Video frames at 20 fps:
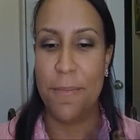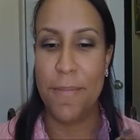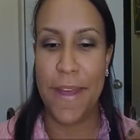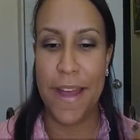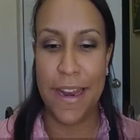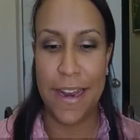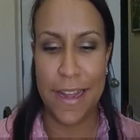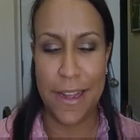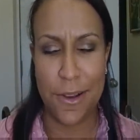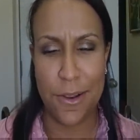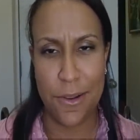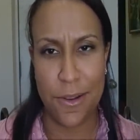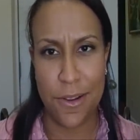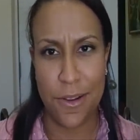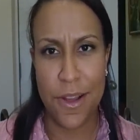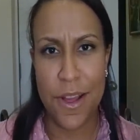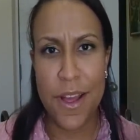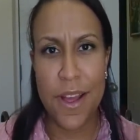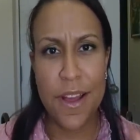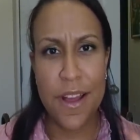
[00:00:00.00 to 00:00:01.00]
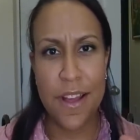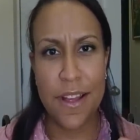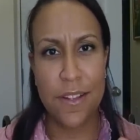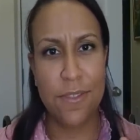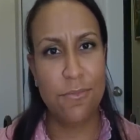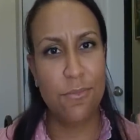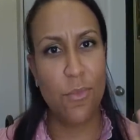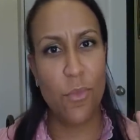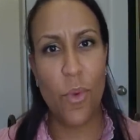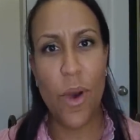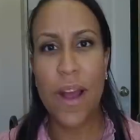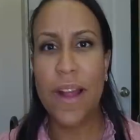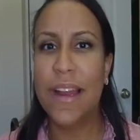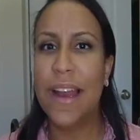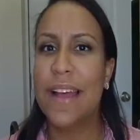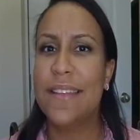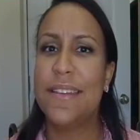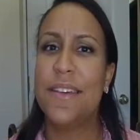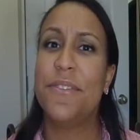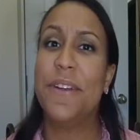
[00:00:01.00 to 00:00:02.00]
I'm not like a
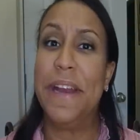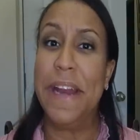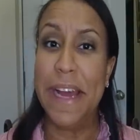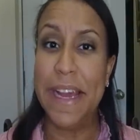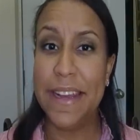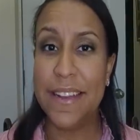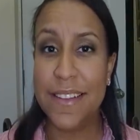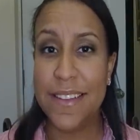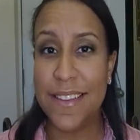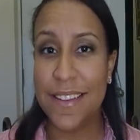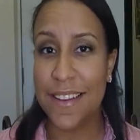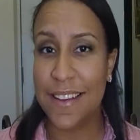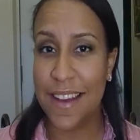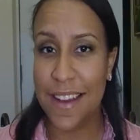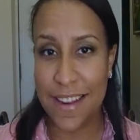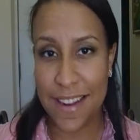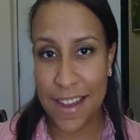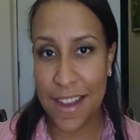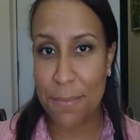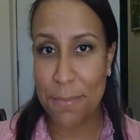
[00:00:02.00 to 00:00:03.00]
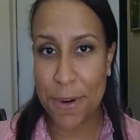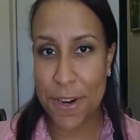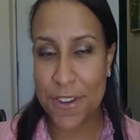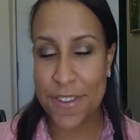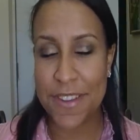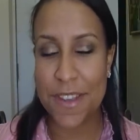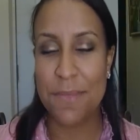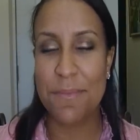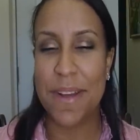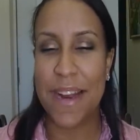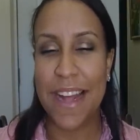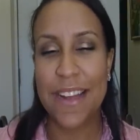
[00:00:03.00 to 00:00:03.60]
wine glass every night kind of person,